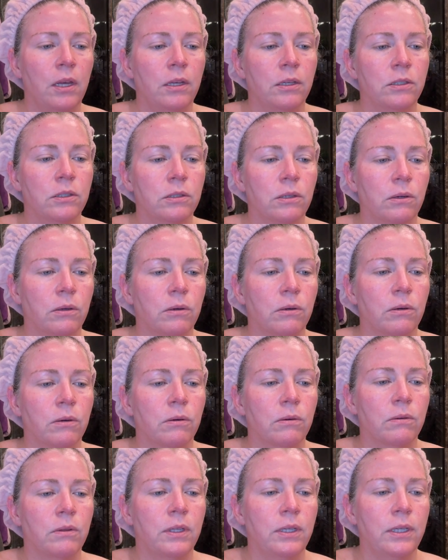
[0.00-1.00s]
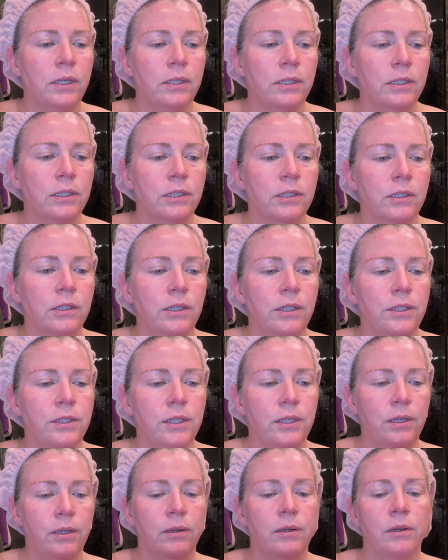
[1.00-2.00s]
So this is
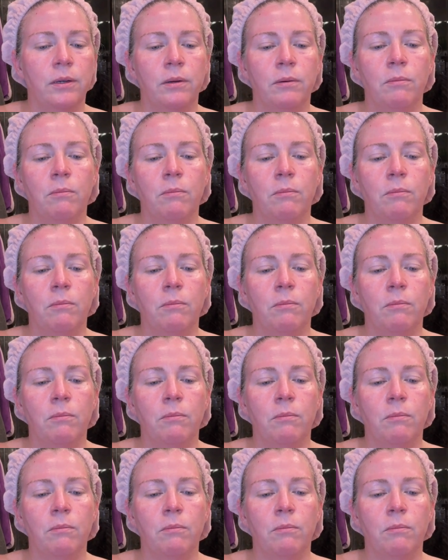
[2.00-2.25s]
a